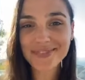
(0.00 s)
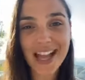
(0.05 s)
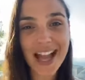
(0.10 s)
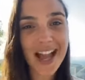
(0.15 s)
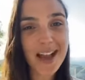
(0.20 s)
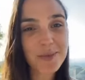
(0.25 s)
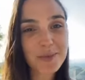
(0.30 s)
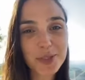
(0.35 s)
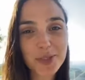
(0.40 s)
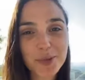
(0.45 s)

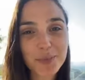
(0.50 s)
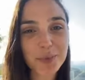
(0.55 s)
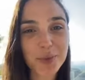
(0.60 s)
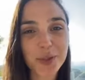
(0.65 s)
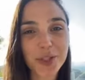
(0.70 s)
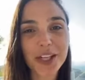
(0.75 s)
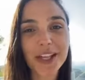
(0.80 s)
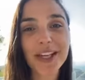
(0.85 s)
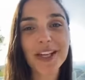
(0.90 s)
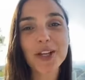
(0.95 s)
I'm
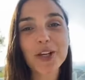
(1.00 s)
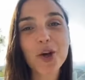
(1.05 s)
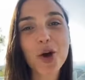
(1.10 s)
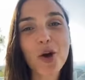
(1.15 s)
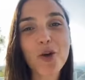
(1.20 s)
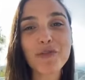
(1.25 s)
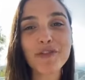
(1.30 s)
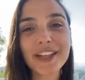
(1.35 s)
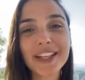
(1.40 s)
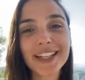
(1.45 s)
supporting
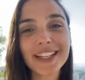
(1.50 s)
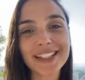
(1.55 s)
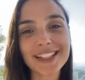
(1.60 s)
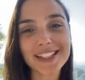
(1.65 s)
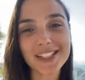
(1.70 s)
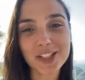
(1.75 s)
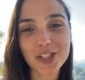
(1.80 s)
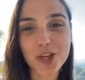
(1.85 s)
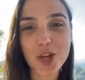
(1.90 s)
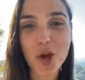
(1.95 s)
COVID
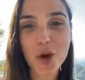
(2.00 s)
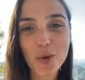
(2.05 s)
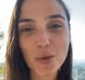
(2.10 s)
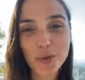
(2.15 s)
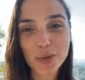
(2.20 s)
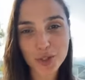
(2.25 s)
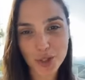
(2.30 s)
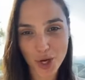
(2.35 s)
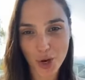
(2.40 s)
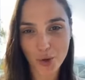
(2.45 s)
is No
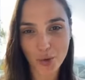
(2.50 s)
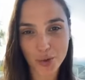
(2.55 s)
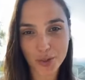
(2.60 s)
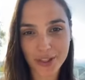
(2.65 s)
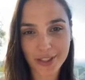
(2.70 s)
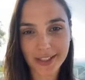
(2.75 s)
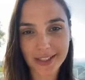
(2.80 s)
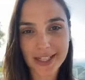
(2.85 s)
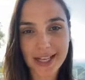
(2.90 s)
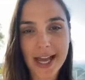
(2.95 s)

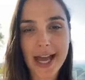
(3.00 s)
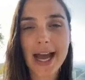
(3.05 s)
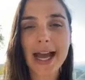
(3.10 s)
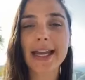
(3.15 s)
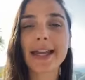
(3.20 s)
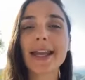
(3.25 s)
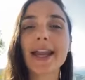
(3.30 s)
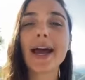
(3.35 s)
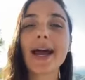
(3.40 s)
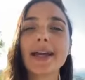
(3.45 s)
Joke, a
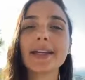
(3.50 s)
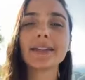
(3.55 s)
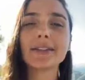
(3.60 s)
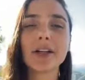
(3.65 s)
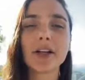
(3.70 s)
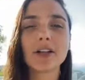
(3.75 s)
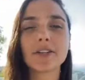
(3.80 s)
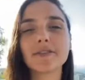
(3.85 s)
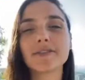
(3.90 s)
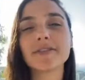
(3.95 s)
night
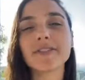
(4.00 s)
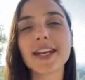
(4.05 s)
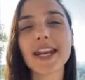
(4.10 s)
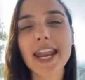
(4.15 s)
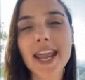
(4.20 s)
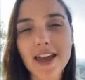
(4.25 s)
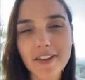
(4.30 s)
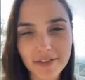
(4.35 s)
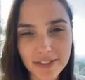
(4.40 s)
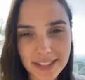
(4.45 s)
of
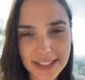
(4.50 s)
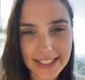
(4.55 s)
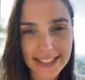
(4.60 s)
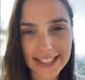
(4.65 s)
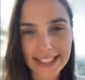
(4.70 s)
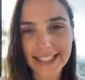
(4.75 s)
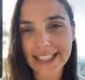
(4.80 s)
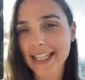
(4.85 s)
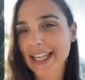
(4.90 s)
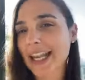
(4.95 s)

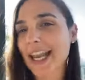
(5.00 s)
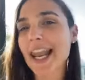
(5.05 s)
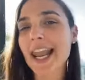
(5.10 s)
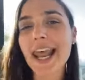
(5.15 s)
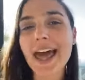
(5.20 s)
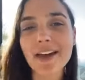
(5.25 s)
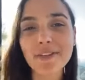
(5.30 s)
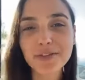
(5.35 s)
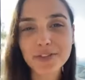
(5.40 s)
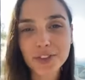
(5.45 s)
levity,
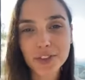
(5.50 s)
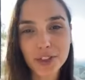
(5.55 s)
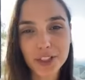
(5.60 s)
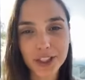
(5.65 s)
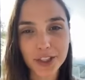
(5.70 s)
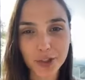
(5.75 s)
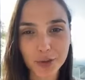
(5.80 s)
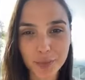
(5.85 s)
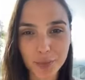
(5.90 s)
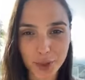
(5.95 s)
laughter, and
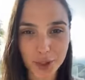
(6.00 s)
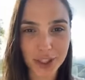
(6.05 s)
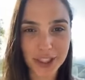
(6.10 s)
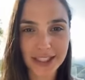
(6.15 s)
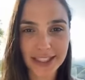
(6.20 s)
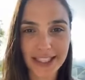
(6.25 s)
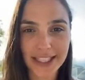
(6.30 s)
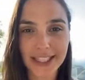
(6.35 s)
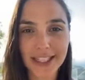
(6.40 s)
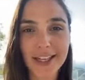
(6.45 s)

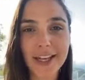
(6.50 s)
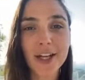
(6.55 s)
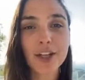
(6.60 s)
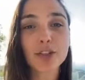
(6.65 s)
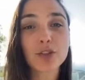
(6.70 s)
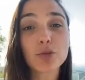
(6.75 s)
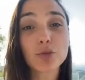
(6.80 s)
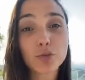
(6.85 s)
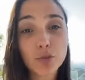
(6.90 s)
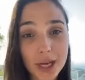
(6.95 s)
community
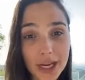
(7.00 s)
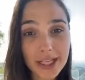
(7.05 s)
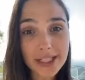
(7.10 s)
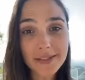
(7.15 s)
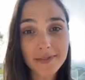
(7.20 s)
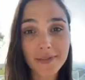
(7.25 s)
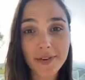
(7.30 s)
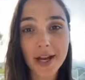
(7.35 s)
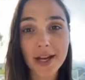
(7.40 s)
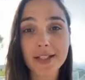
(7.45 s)
to raise
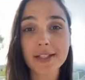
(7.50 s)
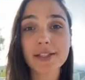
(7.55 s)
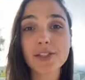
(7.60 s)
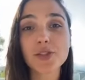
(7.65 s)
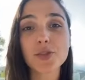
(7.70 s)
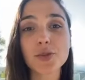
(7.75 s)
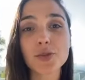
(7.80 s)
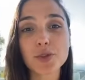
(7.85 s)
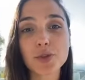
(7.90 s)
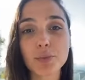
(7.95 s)
funds
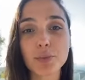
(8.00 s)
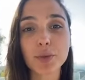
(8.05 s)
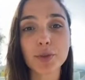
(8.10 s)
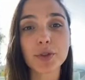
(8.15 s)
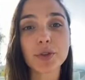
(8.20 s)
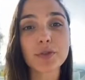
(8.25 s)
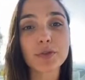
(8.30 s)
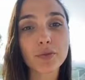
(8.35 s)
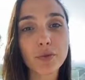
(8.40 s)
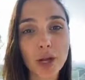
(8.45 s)
to support
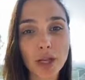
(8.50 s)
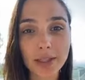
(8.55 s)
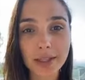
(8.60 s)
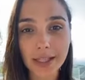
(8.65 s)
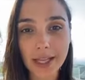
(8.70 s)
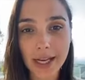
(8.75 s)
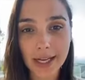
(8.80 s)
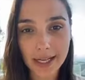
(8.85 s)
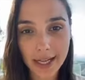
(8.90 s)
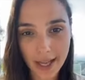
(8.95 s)

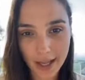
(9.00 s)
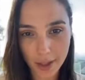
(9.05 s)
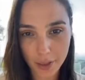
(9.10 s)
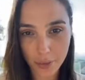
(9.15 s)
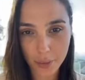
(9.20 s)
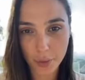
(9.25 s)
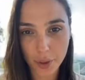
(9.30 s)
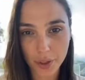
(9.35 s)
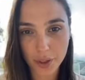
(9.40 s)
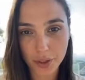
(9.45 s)
frontline health
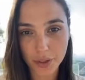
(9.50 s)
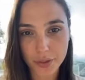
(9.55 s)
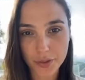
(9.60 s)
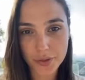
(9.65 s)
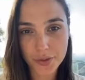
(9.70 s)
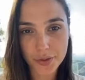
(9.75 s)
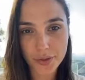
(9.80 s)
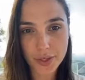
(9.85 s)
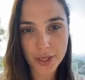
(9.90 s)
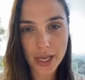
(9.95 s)

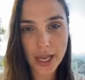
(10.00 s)
workers.